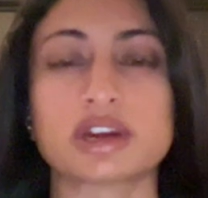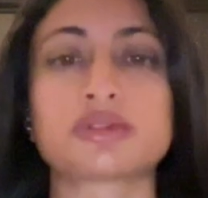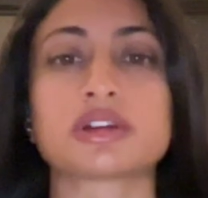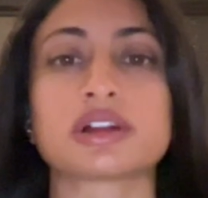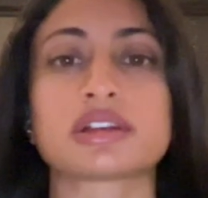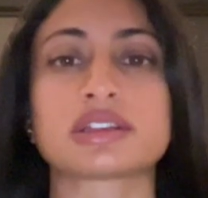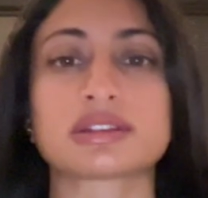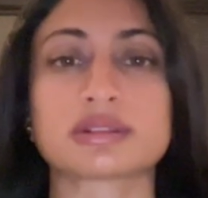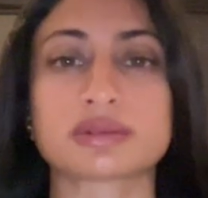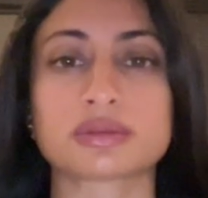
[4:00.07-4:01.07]
I realized
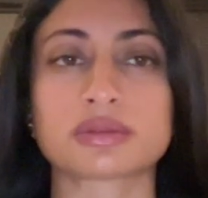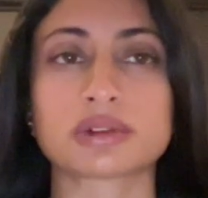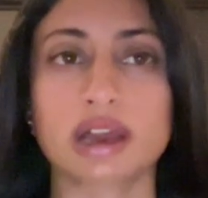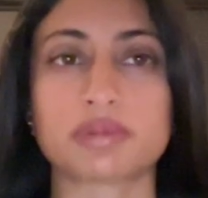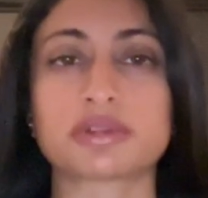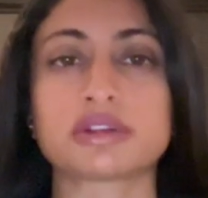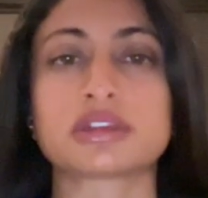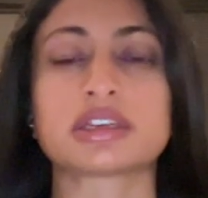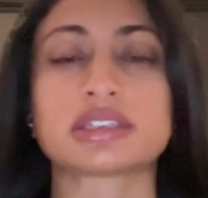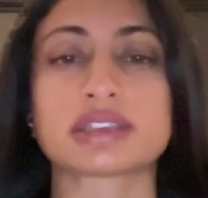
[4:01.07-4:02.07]
happened,
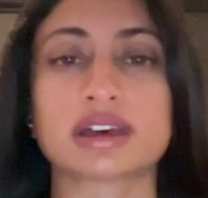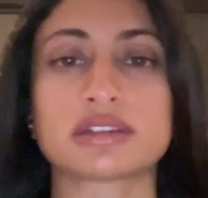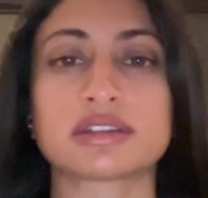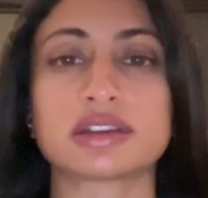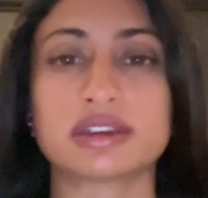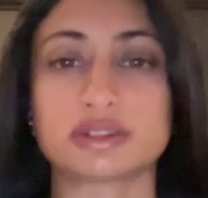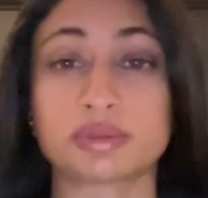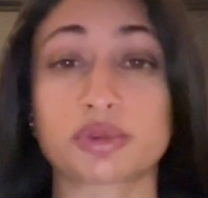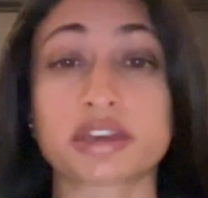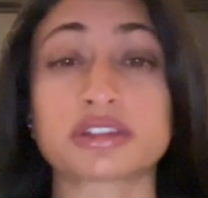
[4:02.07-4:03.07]
is that it
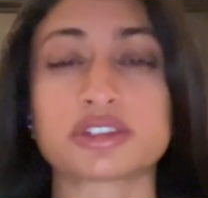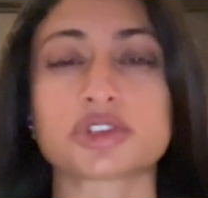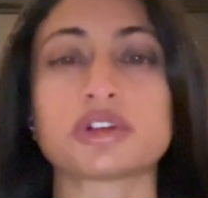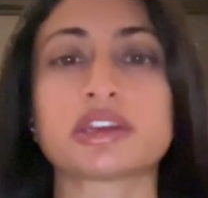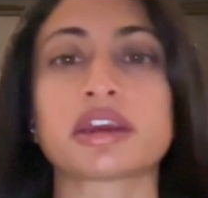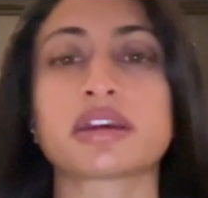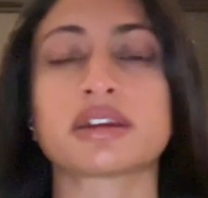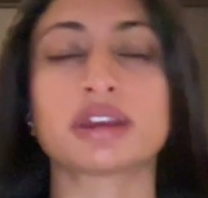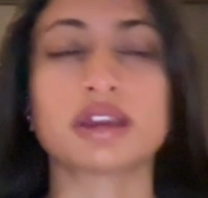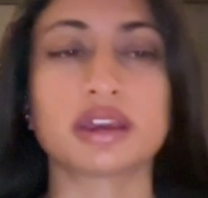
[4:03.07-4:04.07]
brightens your day.
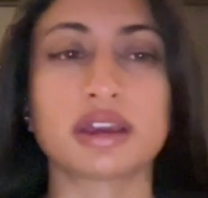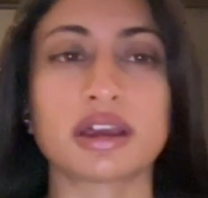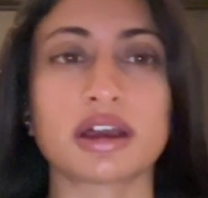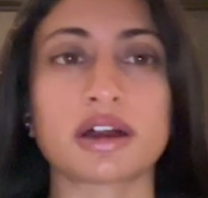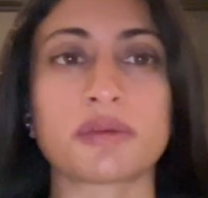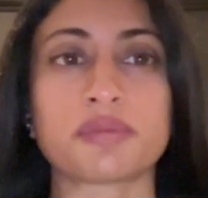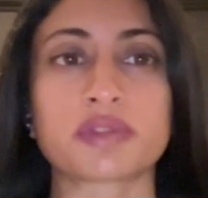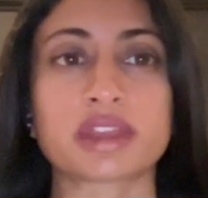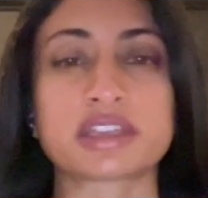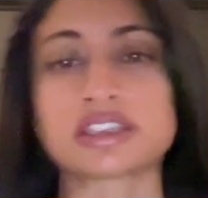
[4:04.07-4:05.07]

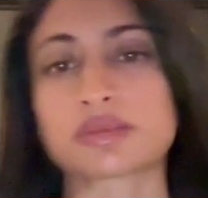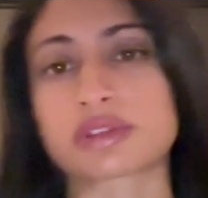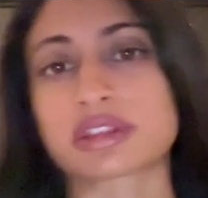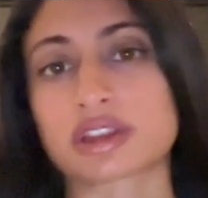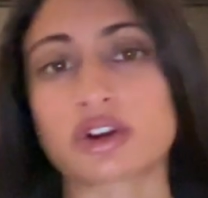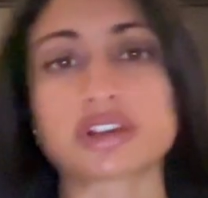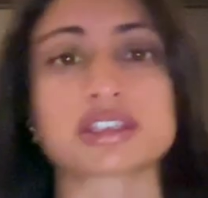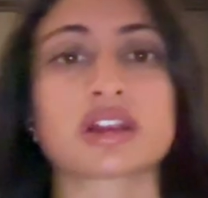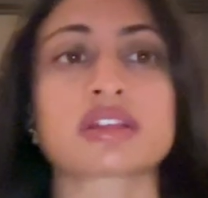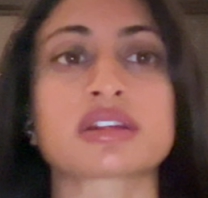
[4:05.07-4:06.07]
And it's something that costs
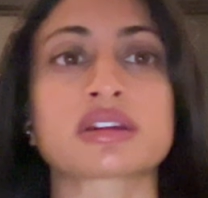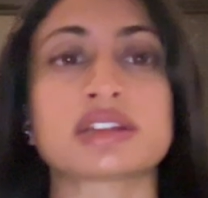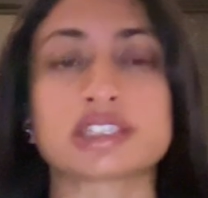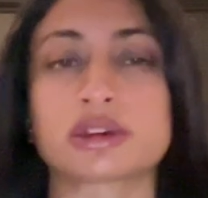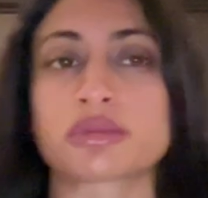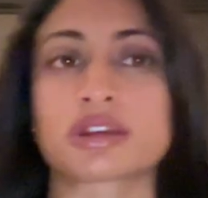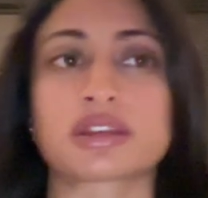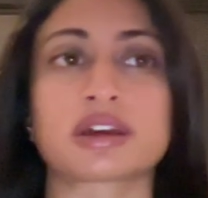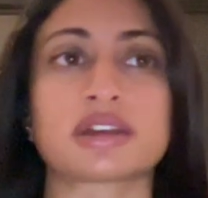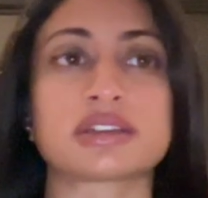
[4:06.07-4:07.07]
nothing, and it's something
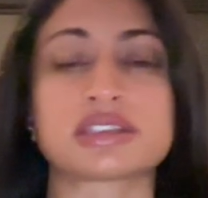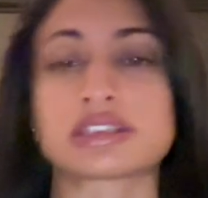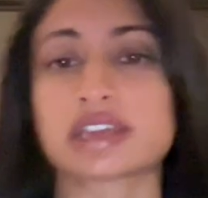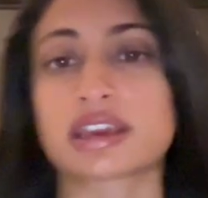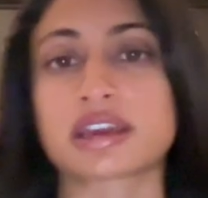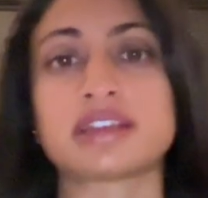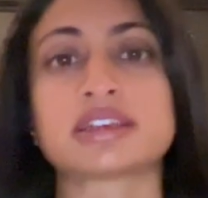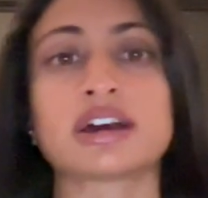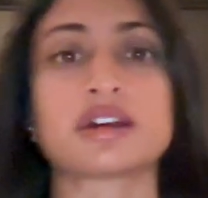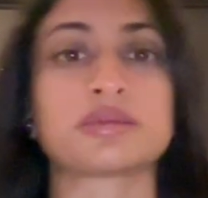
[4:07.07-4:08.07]
that doesn't take any
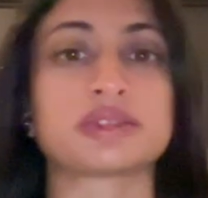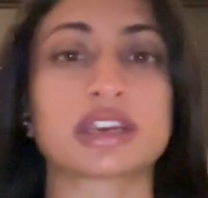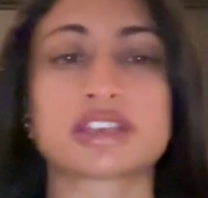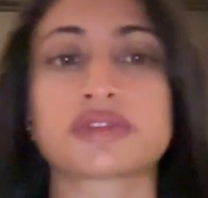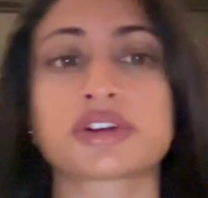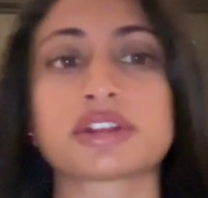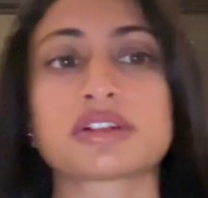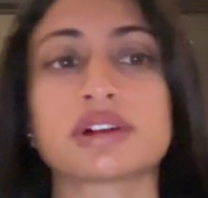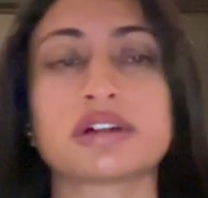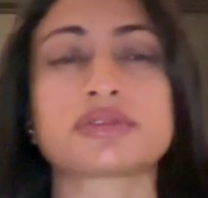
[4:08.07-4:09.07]
time, takes very
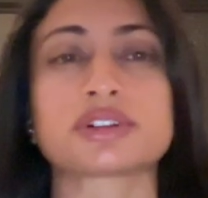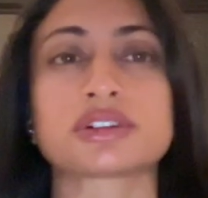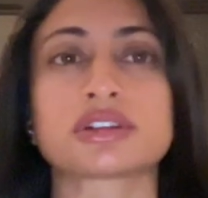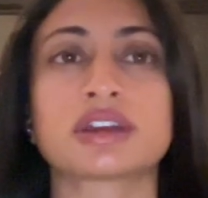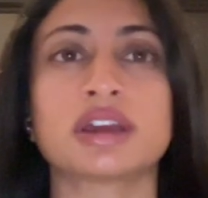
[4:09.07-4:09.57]
little effort,